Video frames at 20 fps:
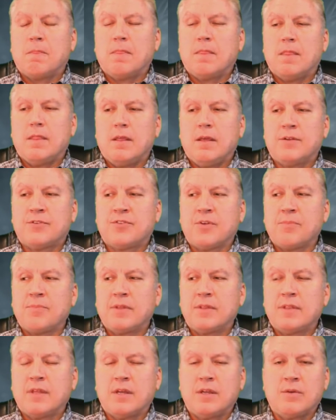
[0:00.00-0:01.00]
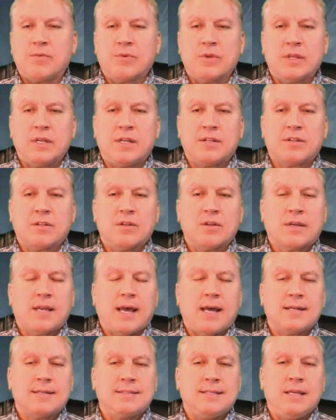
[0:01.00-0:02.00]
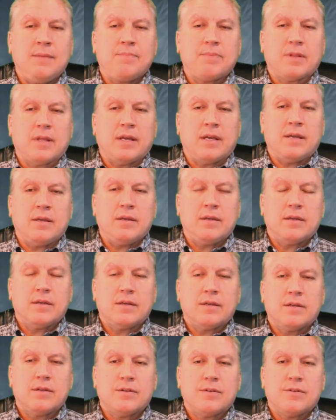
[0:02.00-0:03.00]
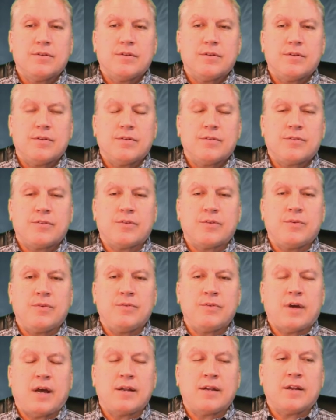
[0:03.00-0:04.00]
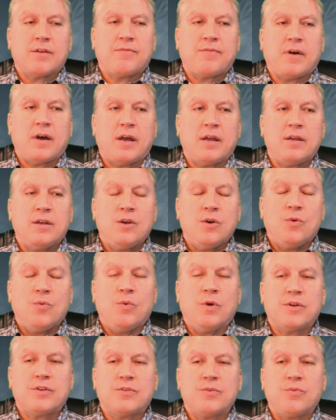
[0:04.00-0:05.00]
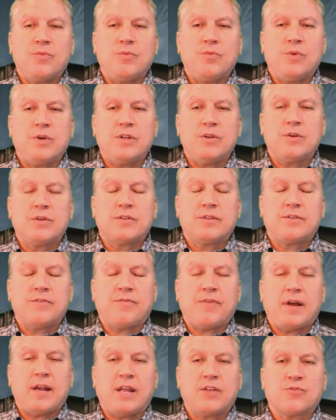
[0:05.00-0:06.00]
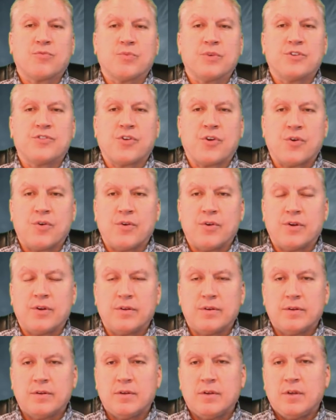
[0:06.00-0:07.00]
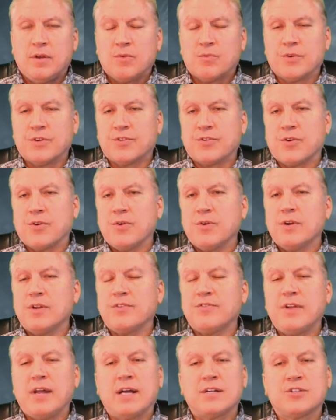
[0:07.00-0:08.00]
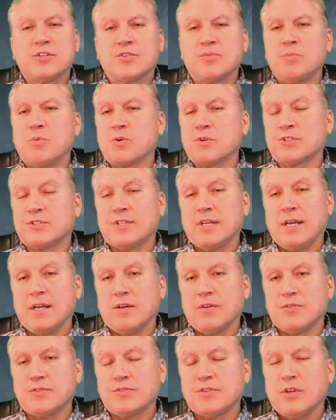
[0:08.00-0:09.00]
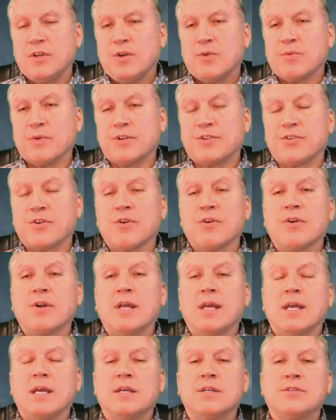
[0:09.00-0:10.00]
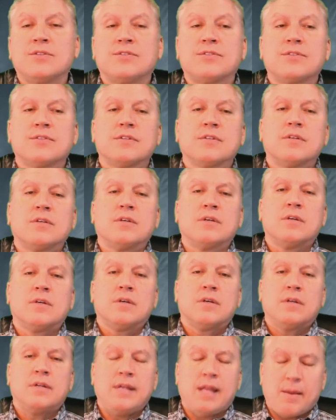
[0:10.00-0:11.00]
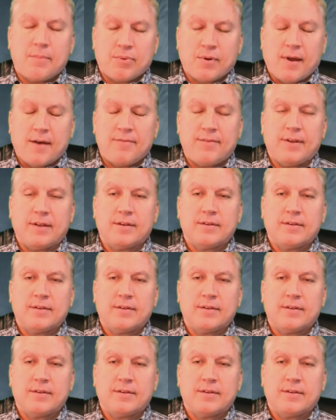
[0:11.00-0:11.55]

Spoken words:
it's something that you really need to look at deeply to identify what do you define as return. Return is not just more sales. Return is net profit.